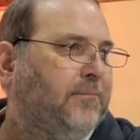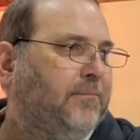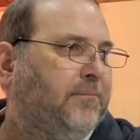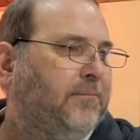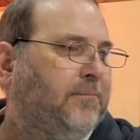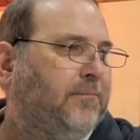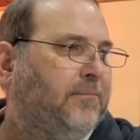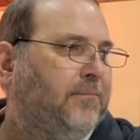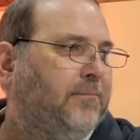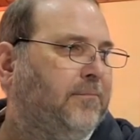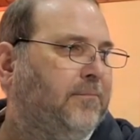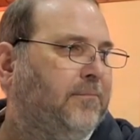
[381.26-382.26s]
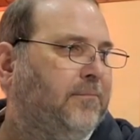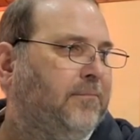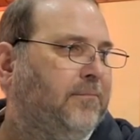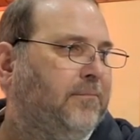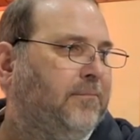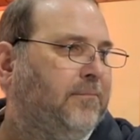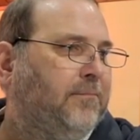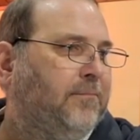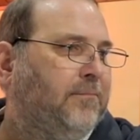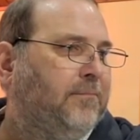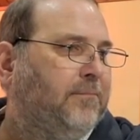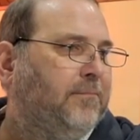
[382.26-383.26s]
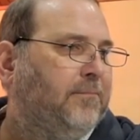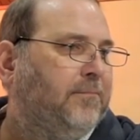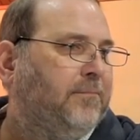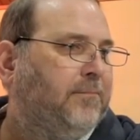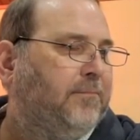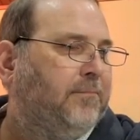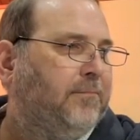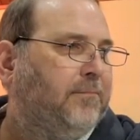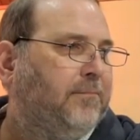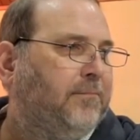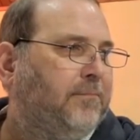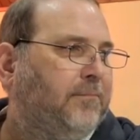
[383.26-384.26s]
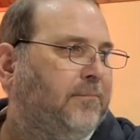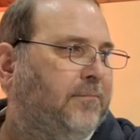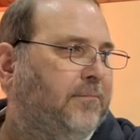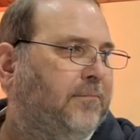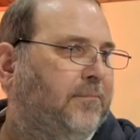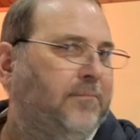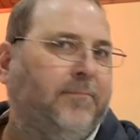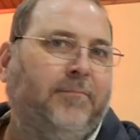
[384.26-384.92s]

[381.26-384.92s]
This person isn't speaking.